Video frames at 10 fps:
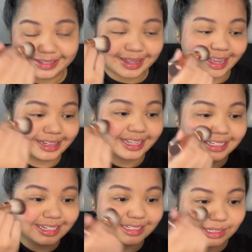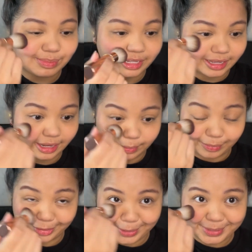I like it to be kind of
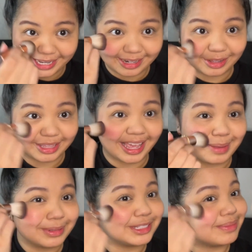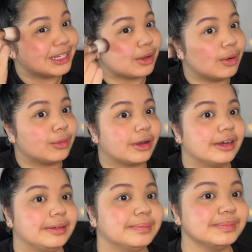prominent on the apples of my, oh
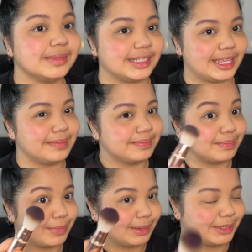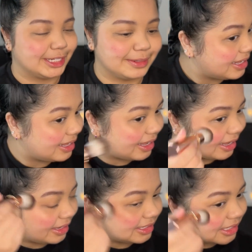God, see, pigmented.
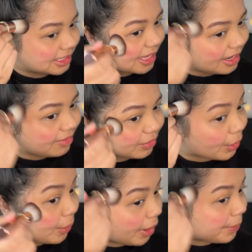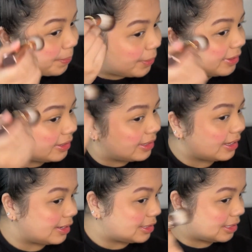And just kind of go up
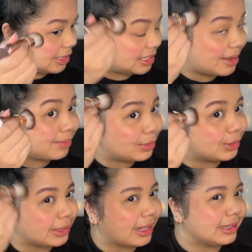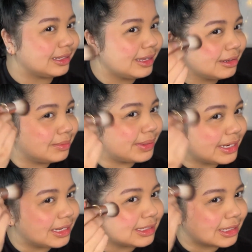into the temple a little bit
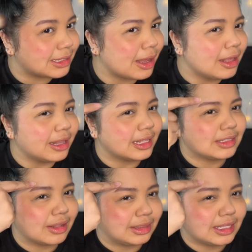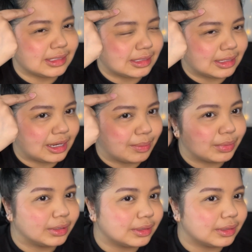into this. That's not, this is the temple.